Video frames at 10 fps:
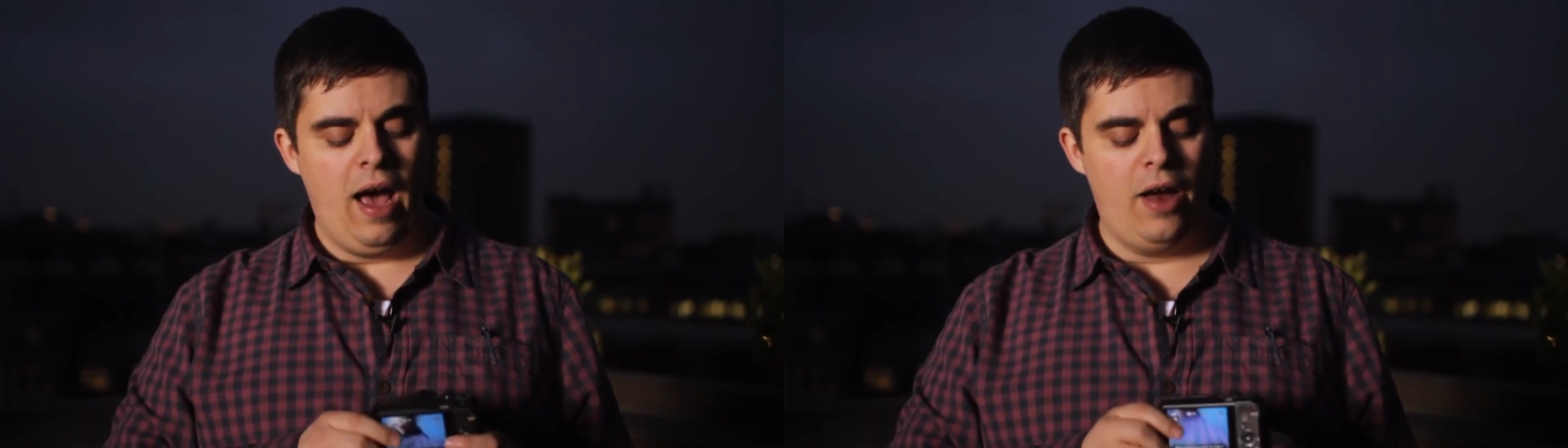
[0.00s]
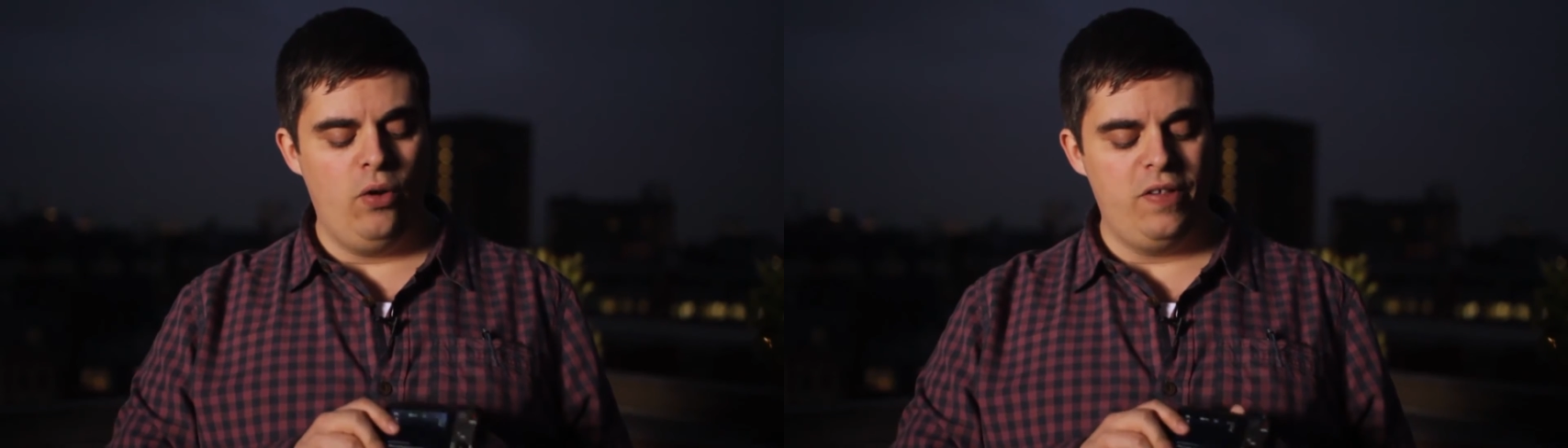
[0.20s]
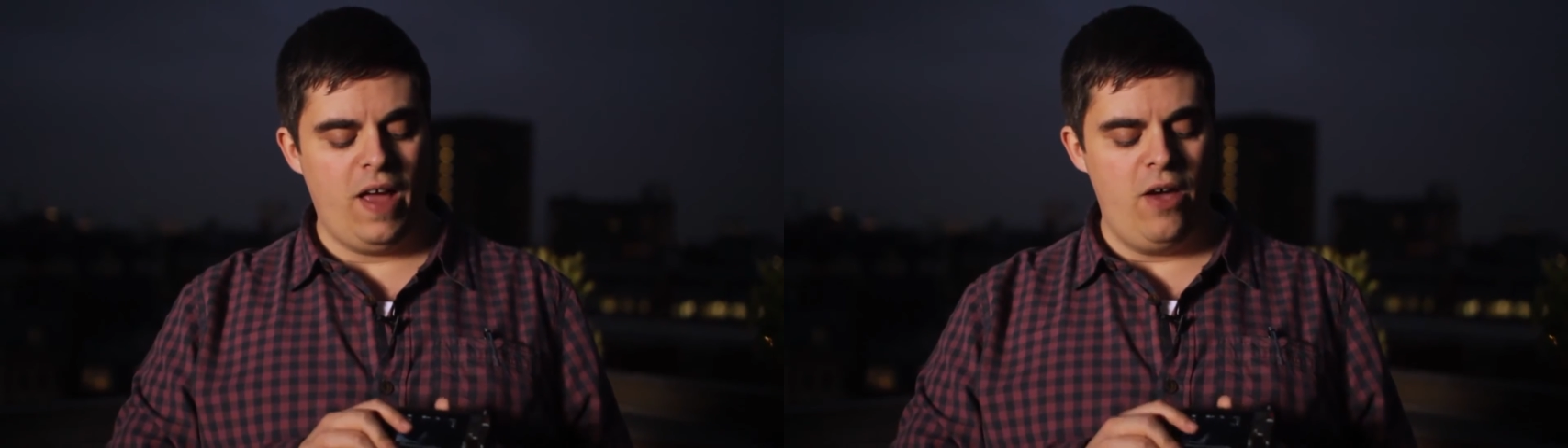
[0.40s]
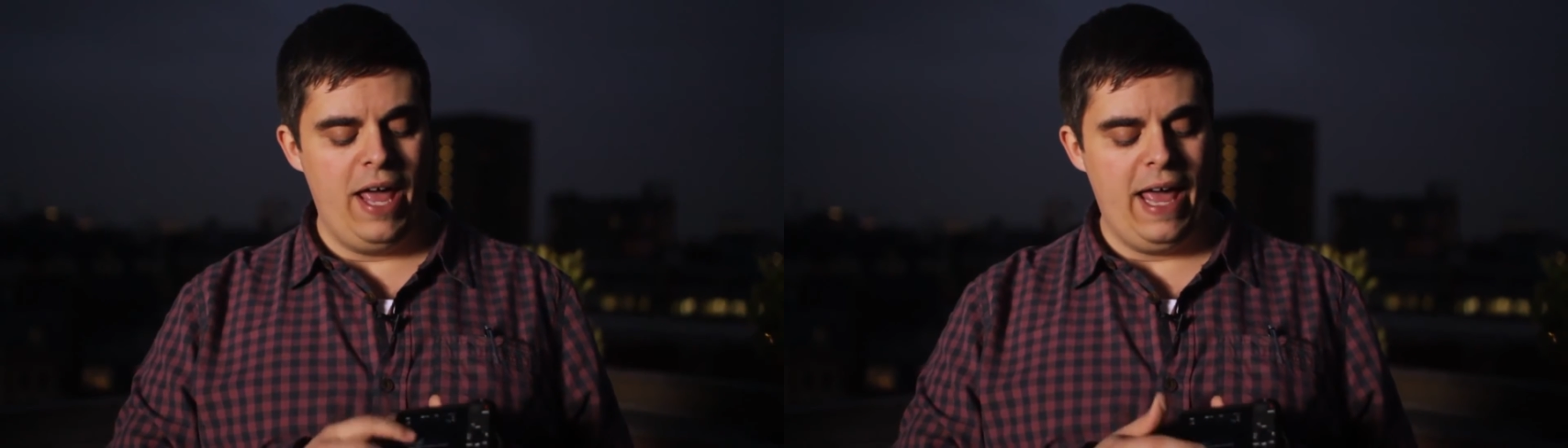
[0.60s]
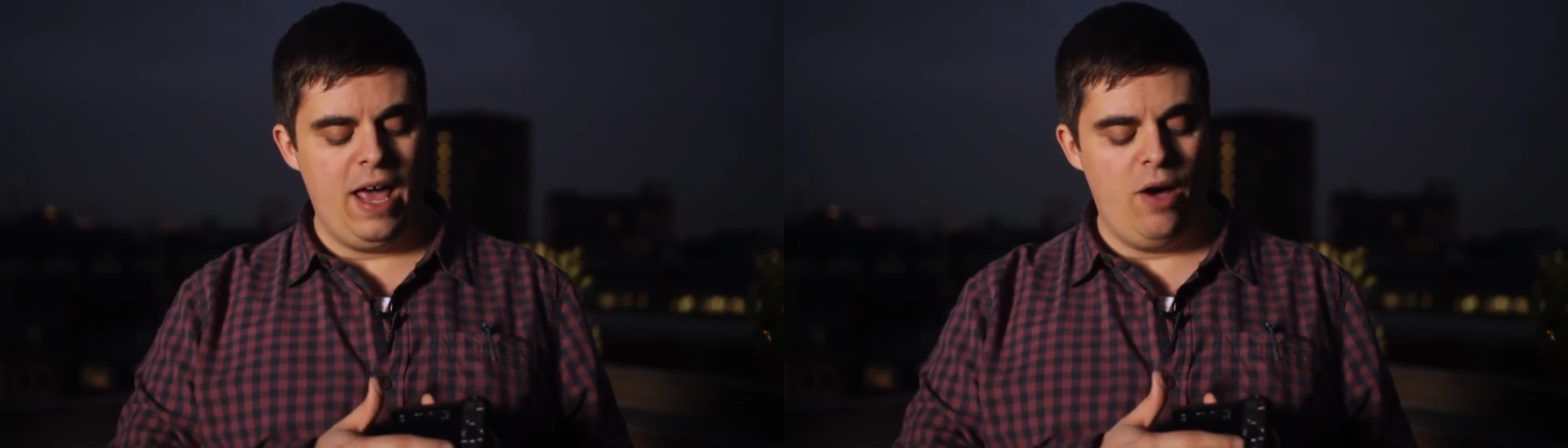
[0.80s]
And also
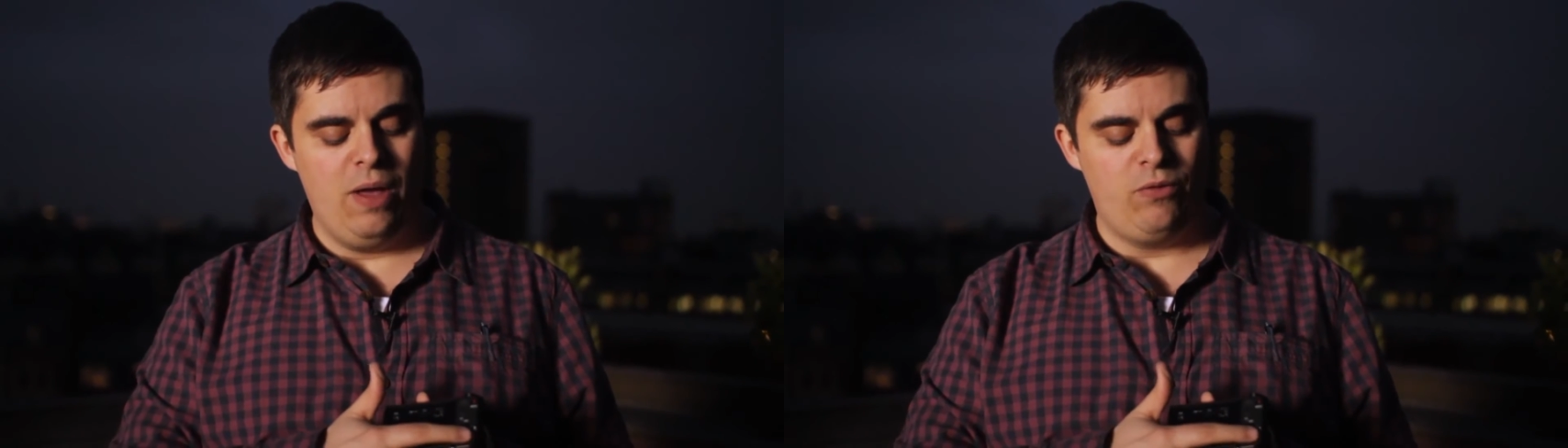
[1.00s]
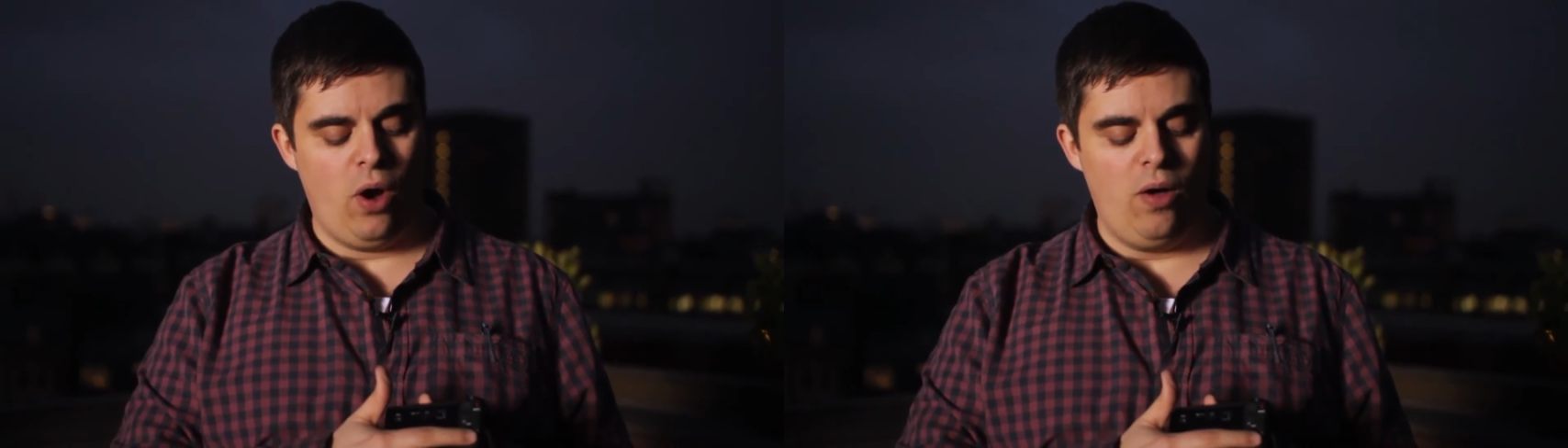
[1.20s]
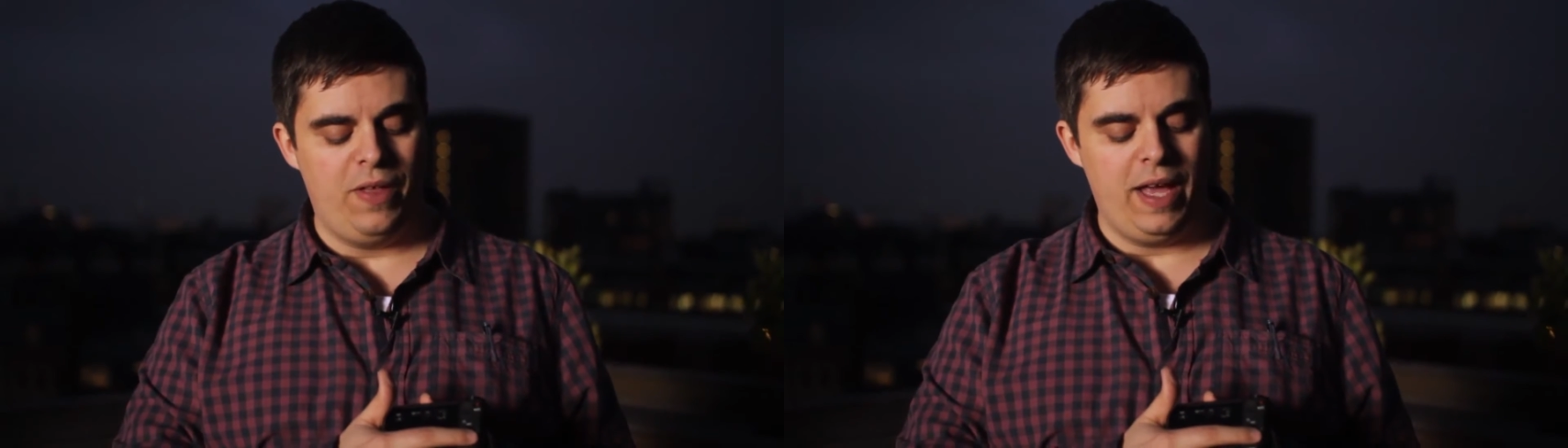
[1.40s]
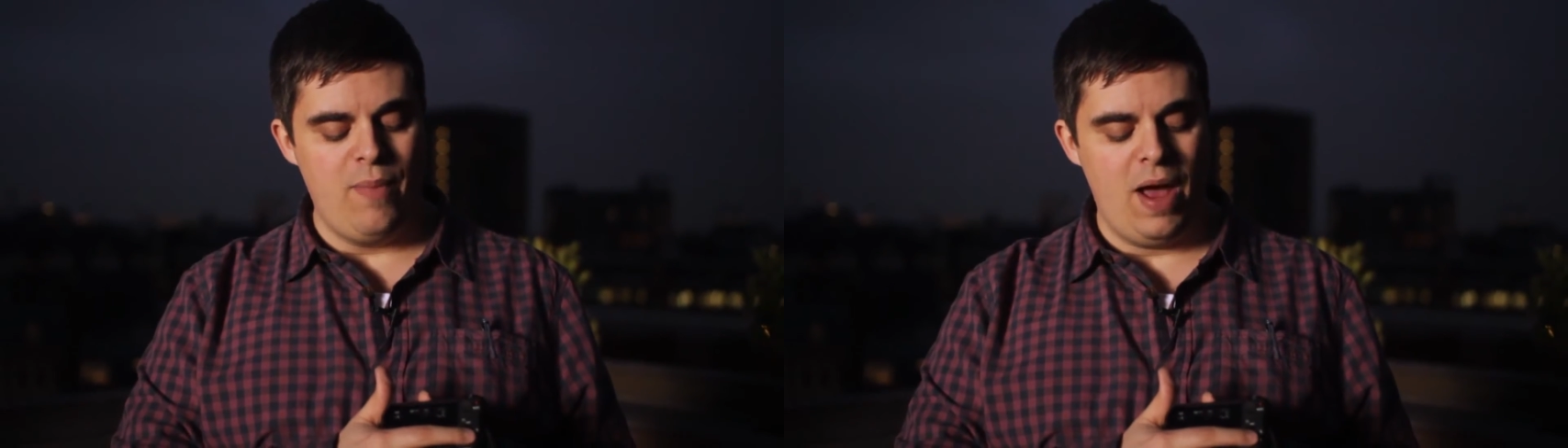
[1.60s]
here we've got the